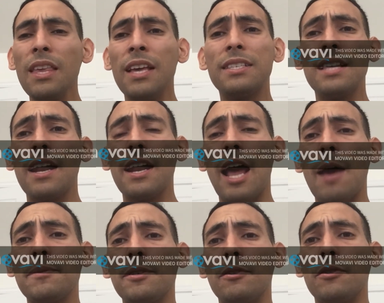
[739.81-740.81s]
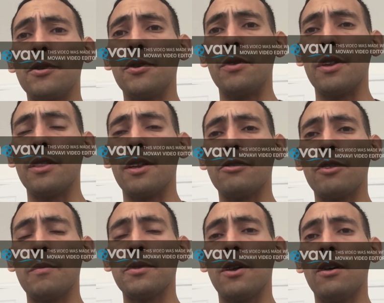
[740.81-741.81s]
it's not an absolute duty that
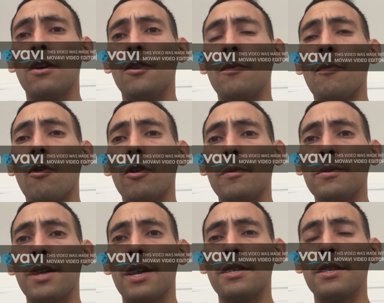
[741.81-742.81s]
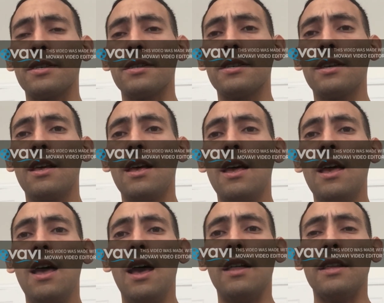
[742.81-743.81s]
trumps all other moral objections.
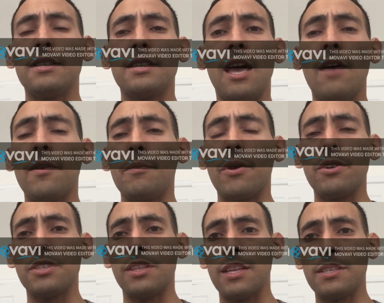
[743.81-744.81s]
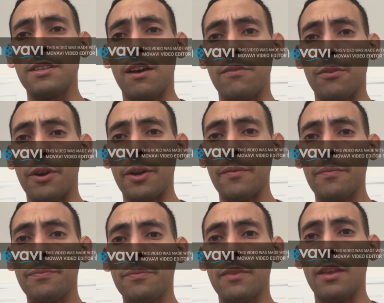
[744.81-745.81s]
Let's say I have a person that's suffering,
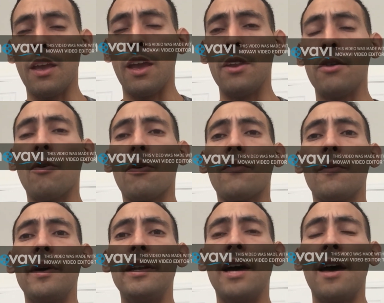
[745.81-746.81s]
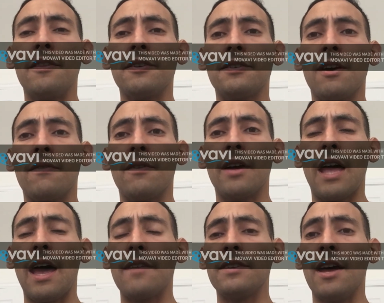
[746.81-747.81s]
and in order for me to end their suffering, I
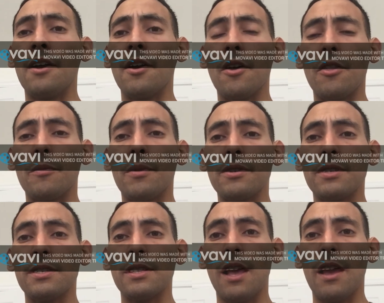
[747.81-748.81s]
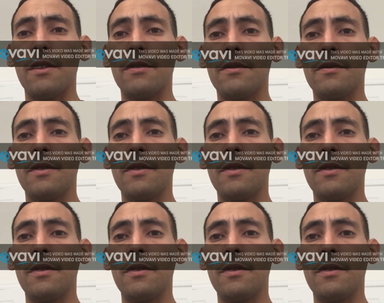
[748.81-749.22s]
have to end another person's life.